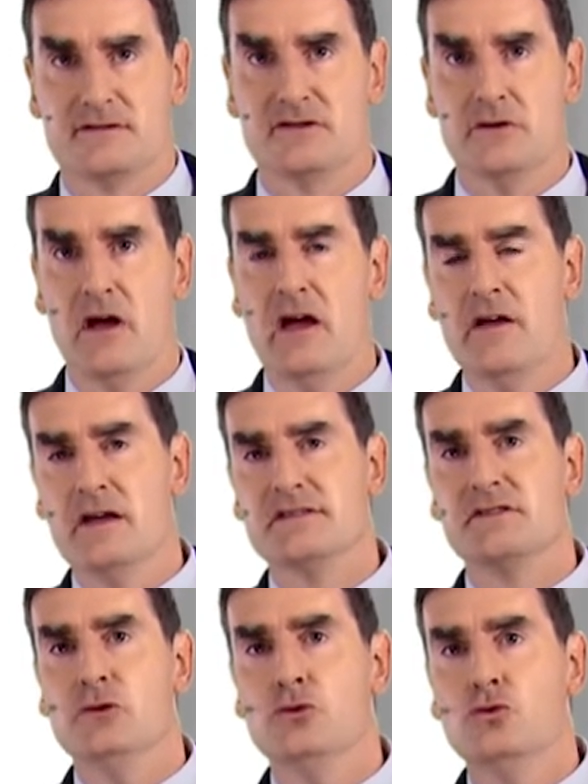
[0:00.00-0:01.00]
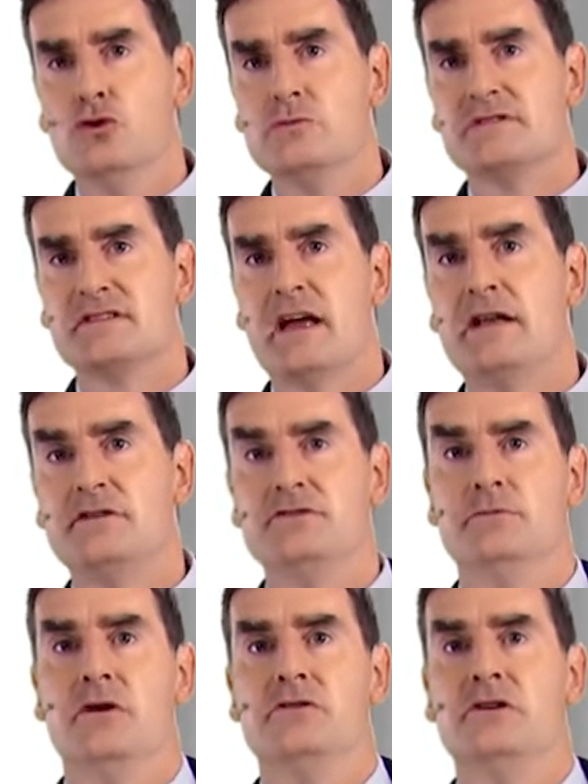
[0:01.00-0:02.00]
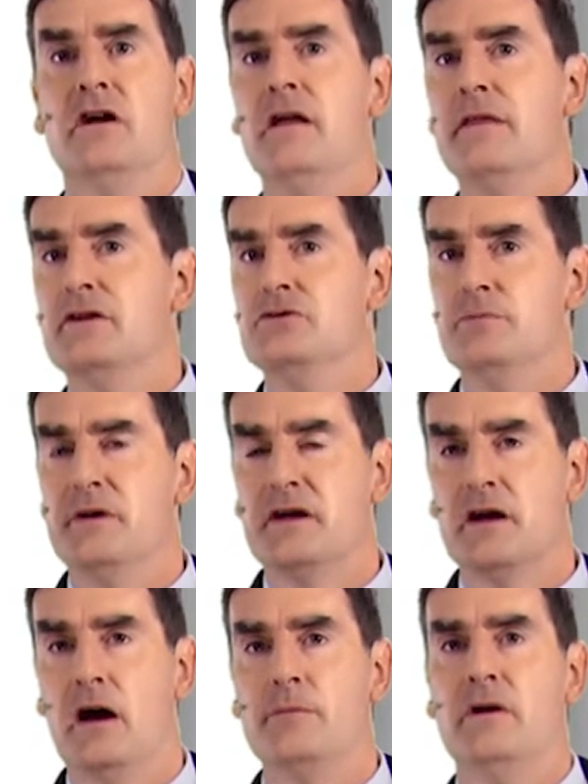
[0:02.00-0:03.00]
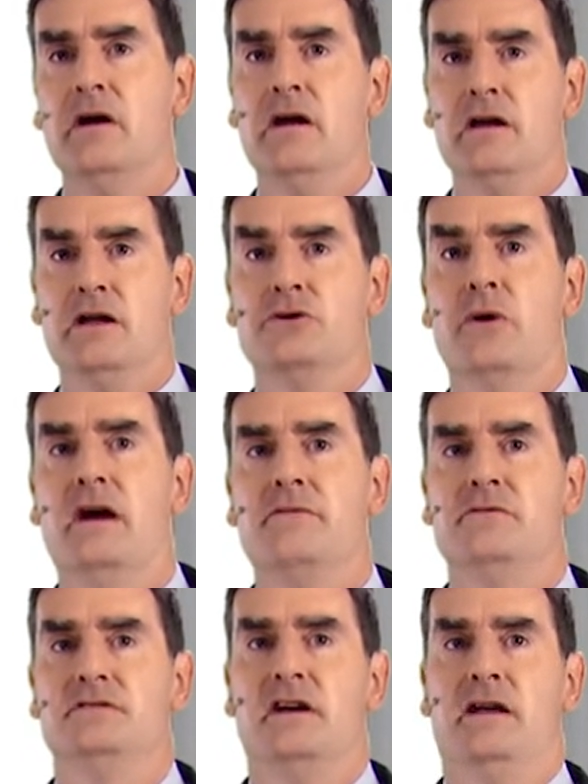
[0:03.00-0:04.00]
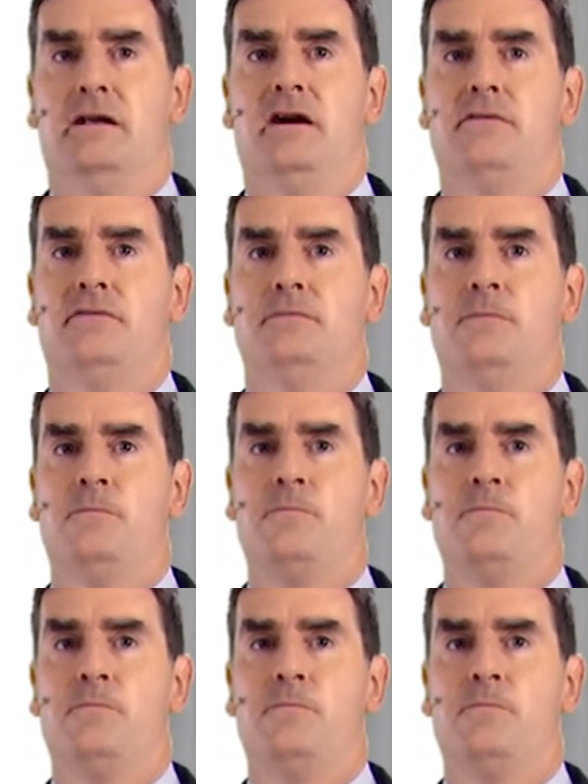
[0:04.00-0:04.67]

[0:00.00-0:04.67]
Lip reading: So it's the normal standard pneumonia that you pick up in your everyday life.